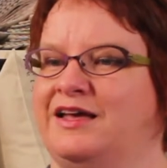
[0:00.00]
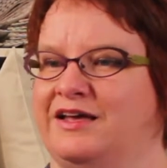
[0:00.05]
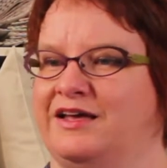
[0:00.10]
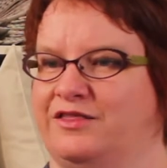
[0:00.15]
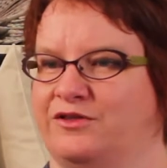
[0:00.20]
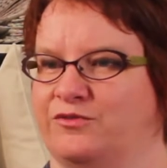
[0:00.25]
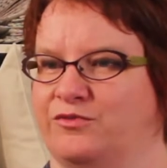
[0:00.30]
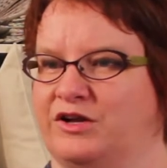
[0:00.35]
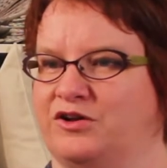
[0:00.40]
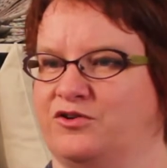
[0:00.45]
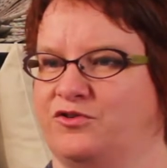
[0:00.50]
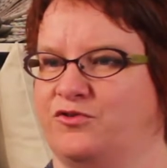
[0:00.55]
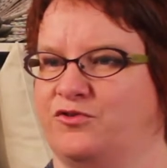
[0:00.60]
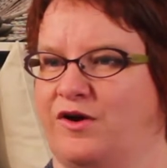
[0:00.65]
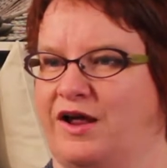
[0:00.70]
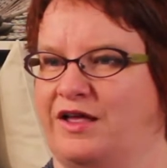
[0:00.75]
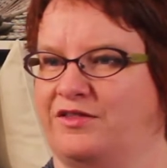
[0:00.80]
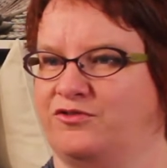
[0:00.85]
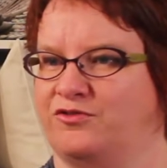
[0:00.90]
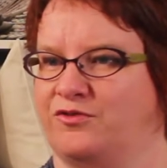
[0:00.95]
In the written
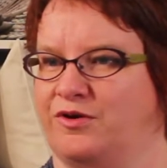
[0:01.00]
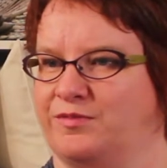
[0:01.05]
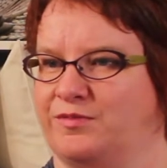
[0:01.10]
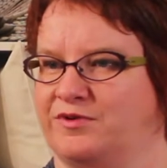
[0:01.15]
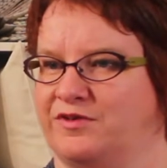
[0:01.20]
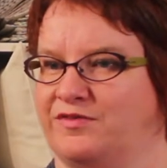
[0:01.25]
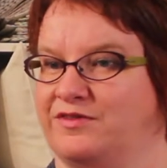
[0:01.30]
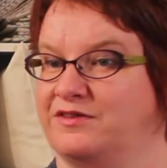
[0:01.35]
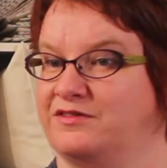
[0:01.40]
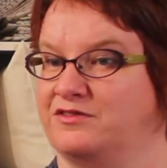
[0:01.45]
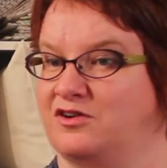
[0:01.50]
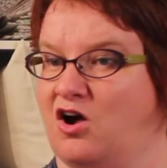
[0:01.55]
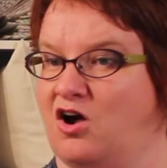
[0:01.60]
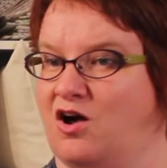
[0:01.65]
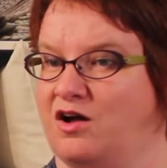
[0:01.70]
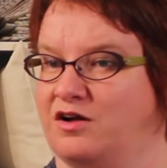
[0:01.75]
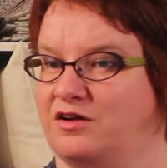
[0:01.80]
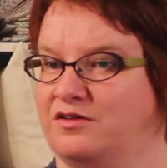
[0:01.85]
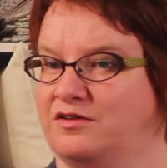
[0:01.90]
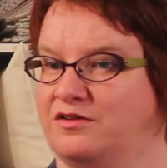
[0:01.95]
transcript of this
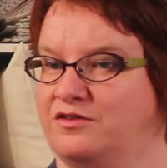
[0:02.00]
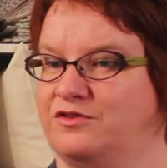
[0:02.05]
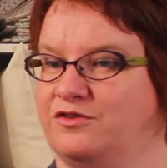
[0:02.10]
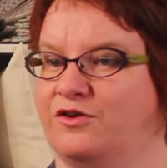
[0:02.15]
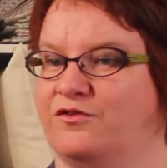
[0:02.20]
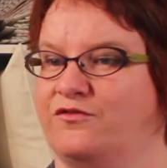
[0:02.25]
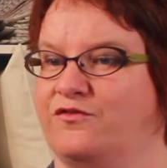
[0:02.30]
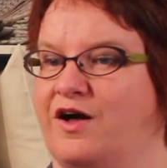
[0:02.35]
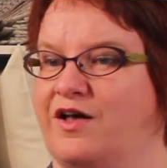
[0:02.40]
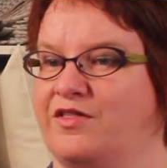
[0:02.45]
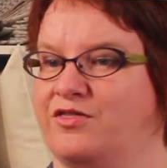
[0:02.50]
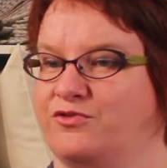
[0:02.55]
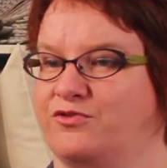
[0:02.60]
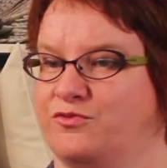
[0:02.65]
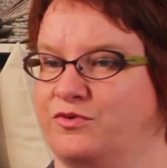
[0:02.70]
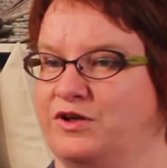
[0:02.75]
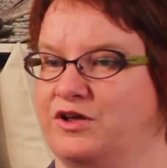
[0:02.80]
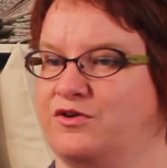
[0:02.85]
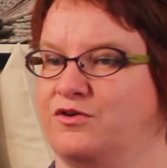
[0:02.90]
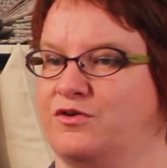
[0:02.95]
talk, you'll find
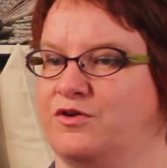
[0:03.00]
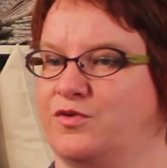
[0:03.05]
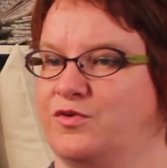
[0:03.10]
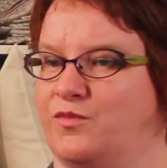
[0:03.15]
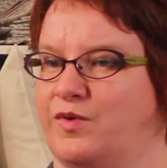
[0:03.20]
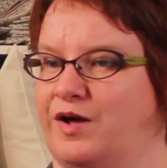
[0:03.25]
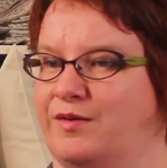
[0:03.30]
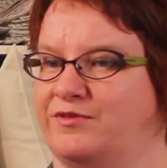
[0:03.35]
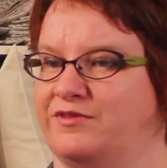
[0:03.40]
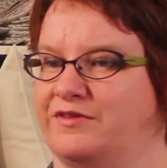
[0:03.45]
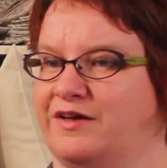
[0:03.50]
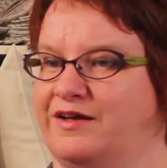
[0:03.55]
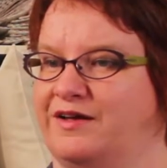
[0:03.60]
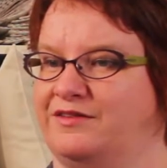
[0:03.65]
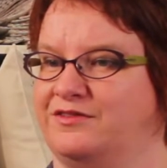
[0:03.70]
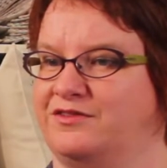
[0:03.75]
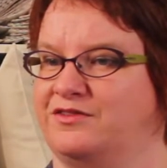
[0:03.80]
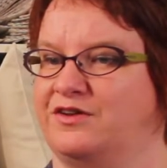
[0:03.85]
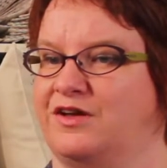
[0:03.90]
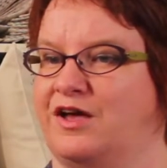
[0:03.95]
three current
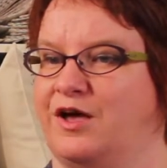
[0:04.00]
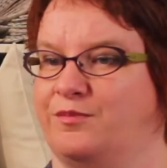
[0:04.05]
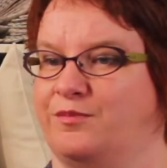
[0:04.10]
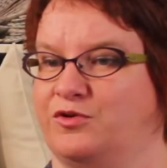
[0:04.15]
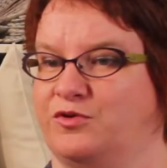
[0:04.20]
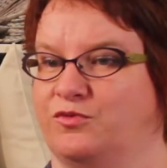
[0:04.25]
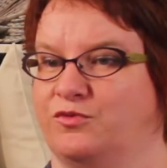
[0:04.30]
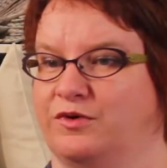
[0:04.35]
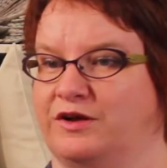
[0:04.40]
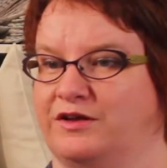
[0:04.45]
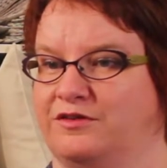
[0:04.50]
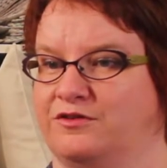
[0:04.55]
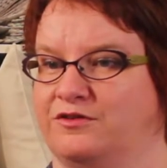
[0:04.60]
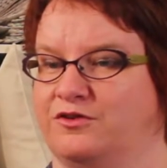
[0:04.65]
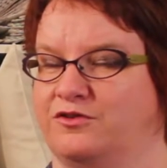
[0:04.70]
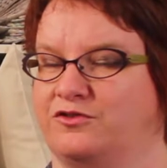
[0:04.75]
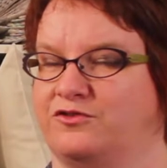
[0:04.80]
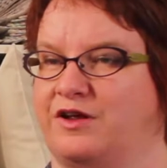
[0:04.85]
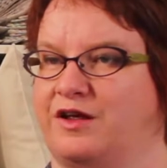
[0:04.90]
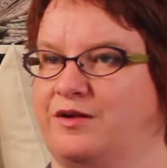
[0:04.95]
websites to help you
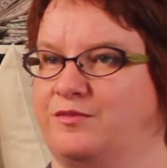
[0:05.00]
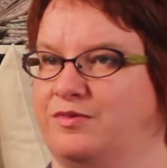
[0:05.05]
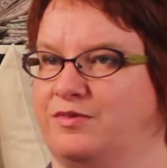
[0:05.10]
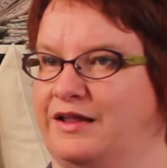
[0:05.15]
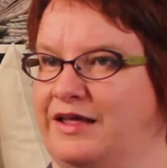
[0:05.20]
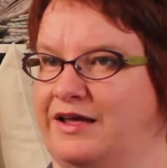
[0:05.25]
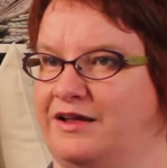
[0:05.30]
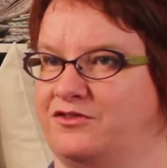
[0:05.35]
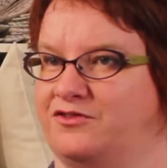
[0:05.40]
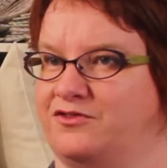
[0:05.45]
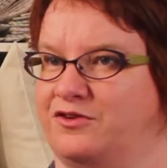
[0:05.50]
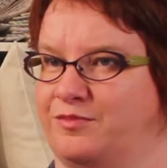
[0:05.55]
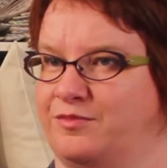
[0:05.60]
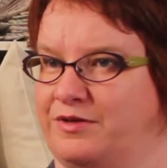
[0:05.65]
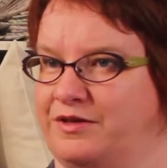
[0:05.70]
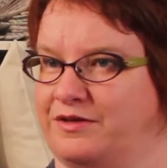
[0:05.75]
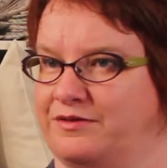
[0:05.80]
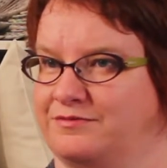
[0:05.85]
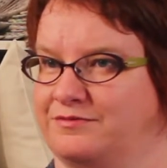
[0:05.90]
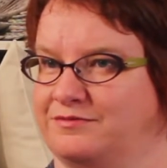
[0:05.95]
research and plan
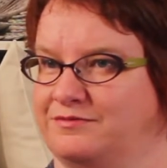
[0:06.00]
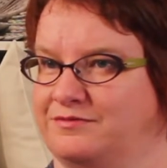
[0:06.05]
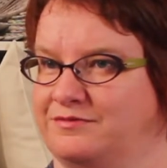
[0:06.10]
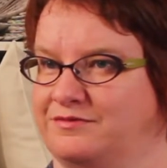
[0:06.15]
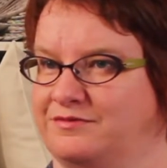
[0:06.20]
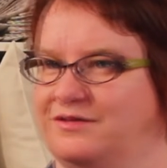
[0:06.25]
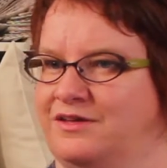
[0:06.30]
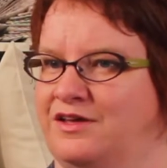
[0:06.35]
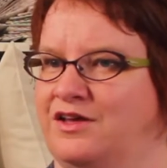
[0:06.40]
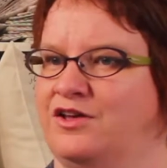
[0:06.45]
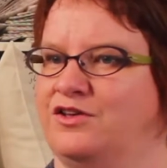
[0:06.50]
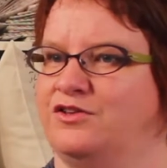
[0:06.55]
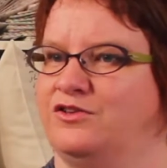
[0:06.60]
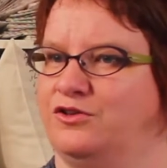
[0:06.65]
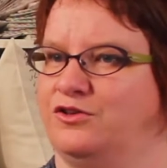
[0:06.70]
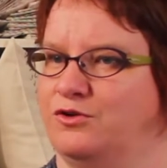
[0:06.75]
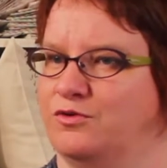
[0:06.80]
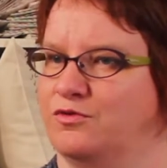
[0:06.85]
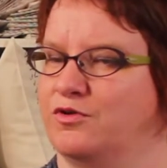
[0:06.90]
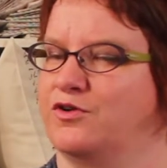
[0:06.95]
shipping.
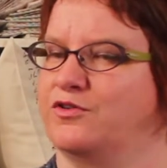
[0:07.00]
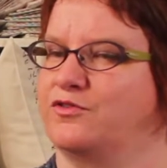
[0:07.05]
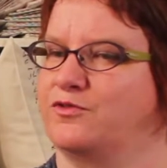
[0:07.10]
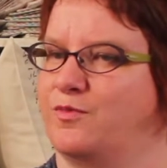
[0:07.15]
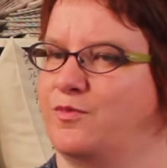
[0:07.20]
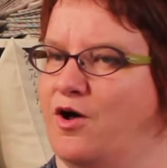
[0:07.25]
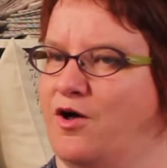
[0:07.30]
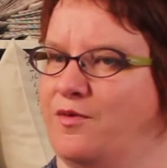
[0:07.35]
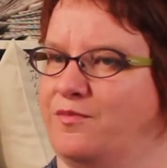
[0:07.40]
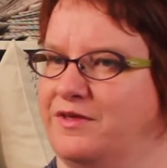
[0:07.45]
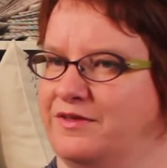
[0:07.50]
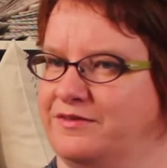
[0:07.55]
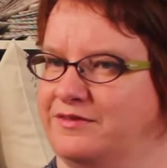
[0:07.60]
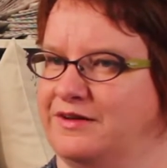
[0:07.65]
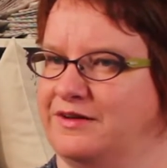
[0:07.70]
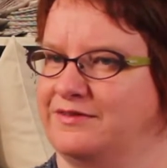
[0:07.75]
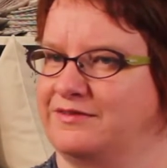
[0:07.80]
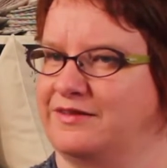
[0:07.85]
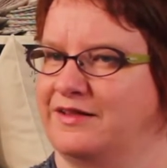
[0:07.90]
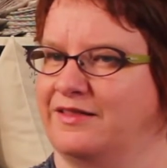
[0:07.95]
You are a small
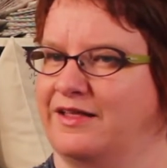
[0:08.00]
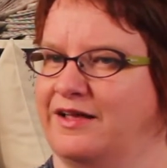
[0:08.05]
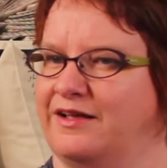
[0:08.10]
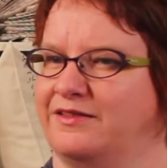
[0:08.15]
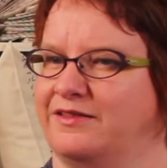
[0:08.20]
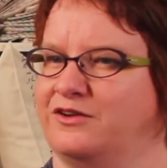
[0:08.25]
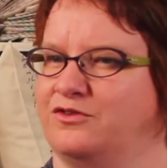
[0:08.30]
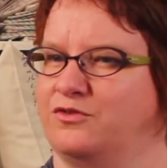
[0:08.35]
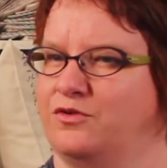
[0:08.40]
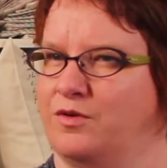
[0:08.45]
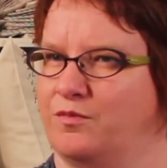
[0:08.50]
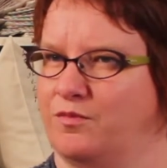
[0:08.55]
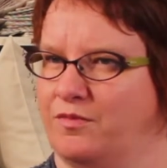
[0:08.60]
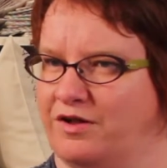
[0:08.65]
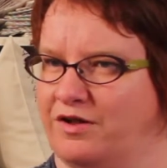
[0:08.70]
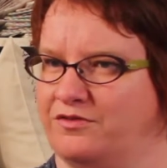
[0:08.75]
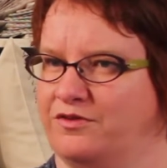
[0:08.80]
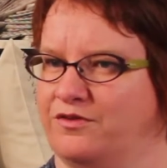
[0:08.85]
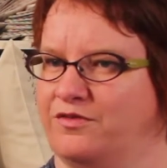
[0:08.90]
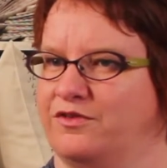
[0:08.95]
business and likely doing
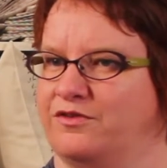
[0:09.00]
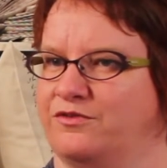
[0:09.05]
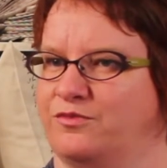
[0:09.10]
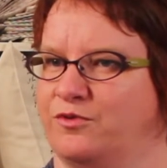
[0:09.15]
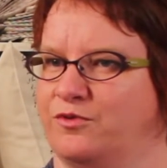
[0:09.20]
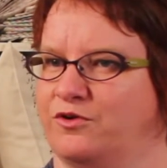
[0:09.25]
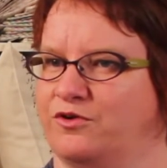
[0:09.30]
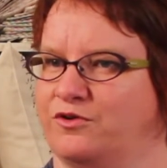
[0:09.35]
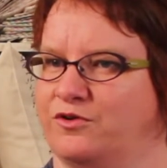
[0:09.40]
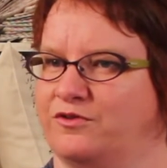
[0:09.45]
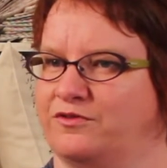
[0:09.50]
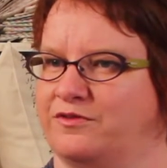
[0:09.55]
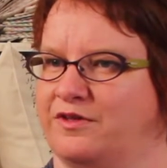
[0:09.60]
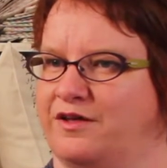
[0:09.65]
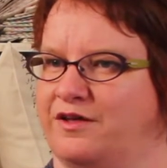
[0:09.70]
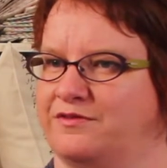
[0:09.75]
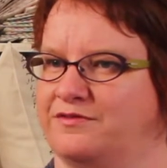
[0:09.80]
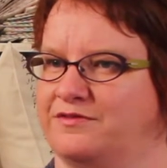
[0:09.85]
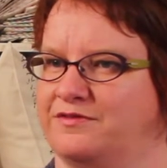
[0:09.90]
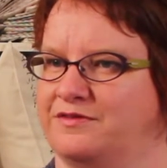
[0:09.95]
much of this work
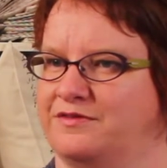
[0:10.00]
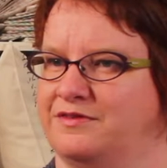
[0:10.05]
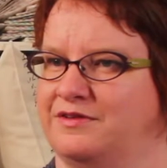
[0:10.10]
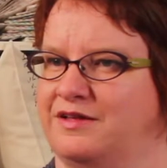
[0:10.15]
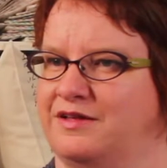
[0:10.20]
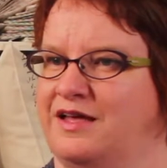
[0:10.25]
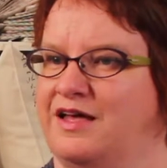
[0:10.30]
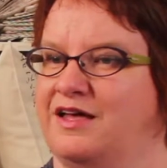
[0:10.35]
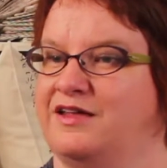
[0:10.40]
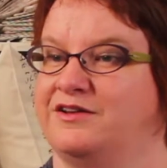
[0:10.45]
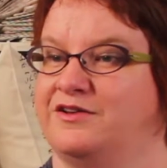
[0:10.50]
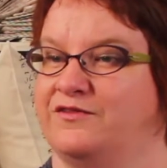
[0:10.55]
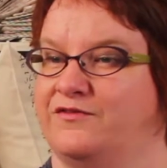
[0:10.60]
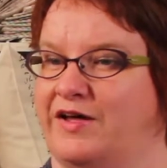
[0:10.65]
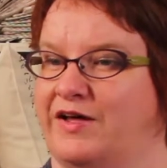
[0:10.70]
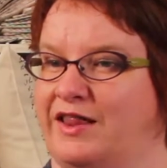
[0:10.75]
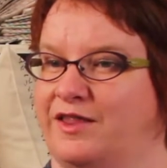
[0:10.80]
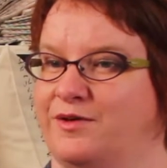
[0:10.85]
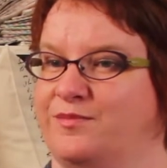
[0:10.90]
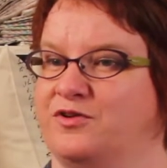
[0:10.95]
yourself.
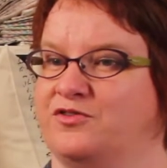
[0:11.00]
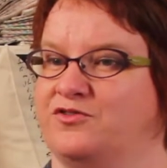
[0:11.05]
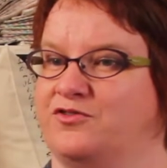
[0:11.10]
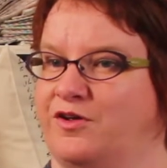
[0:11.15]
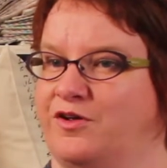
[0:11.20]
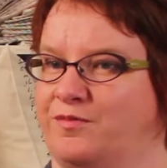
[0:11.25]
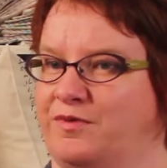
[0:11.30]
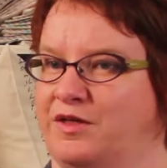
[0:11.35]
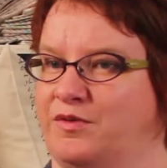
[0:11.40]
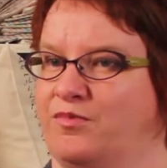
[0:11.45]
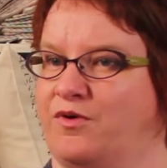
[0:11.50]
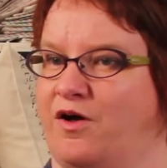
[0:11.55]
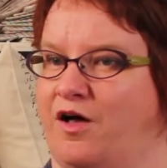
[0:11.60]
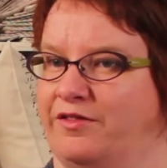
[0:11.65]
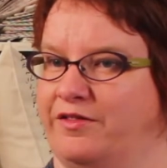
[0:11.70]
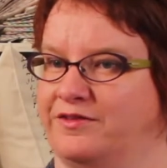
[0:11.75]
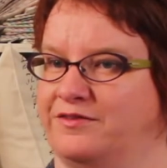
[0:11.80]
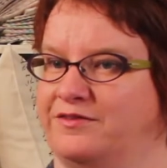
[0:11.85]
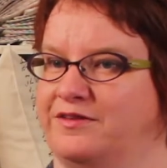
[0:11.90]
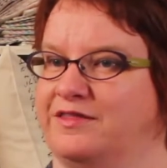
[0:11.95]
Develop a shipping
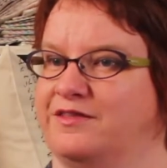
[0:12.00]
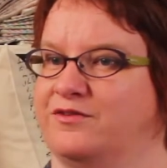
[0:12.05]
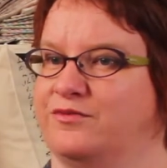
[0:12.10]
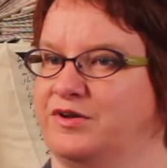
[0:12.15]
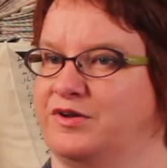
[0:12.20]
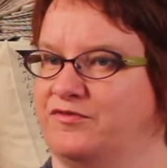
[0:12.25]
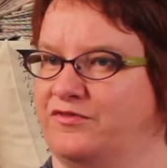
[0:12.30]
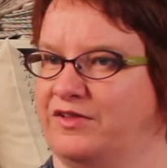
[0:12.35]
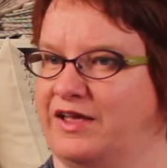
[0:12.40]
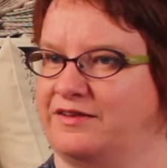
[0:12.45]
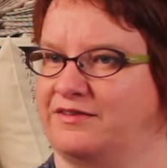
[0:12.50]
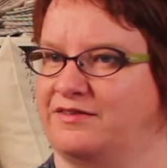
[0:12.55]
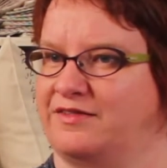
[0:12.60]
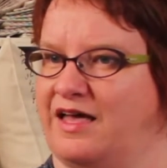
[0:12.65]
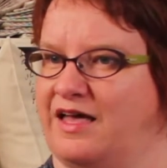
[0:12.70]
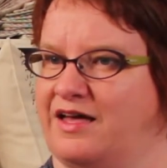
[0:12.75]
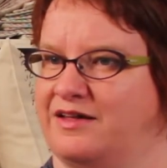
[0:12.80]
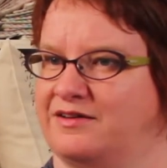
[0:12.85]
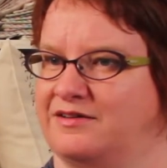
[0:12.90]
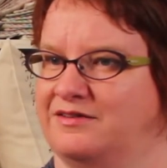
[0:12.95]
policy that reflects
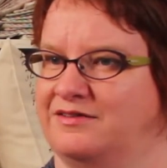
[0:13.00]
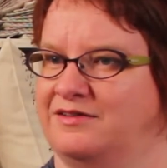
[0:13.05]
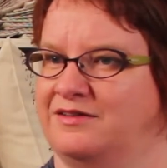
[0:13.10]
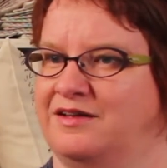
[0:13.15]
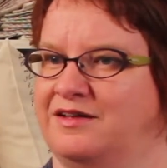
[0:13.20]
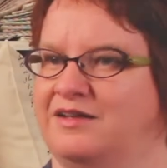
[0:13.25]
that.